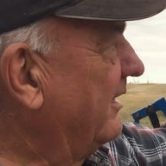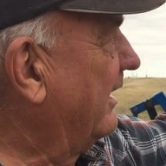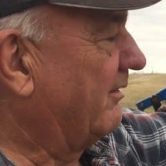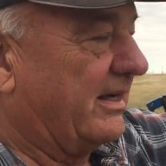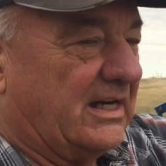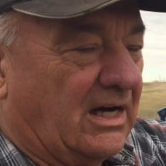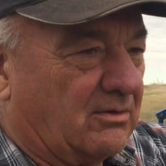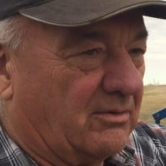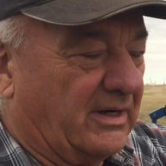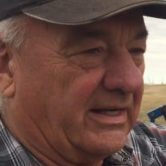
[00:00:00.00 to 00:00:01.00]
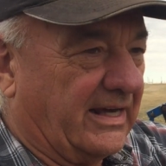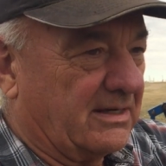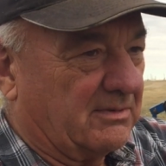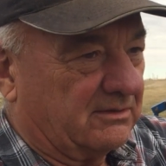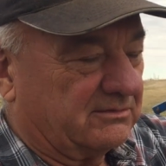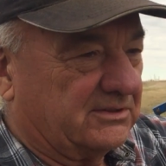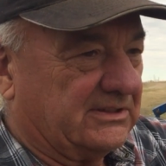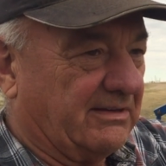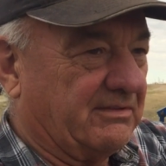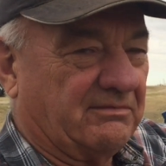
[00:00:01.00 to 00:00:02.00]
And right now we're running at about
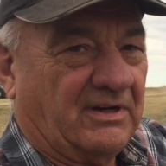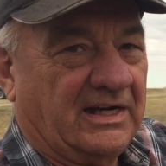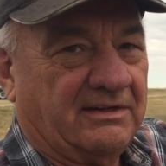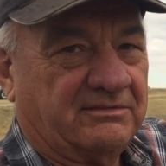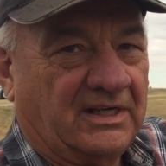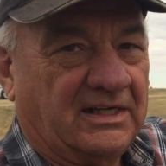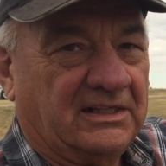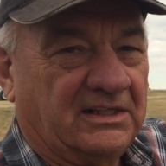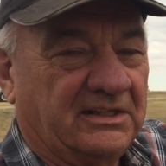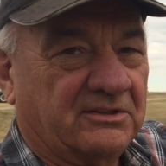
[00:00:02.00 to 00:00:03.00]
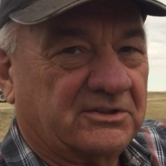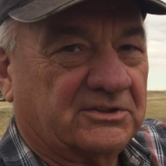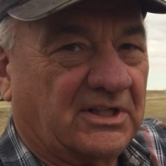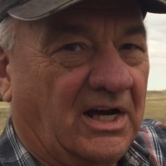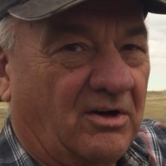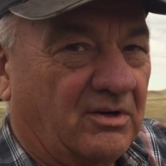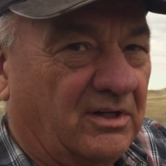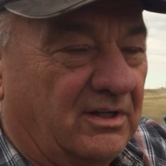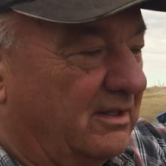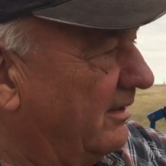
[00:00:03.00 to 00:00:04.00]
75 to 80 liters an
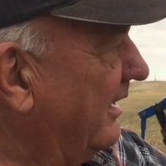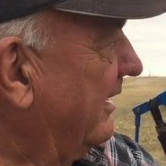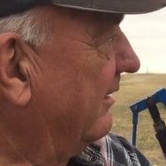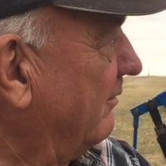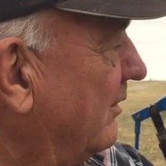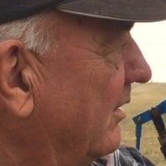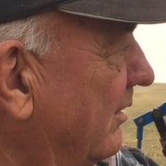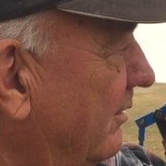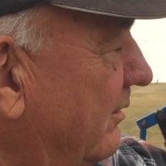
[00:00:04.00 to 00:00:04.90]
hour, and we're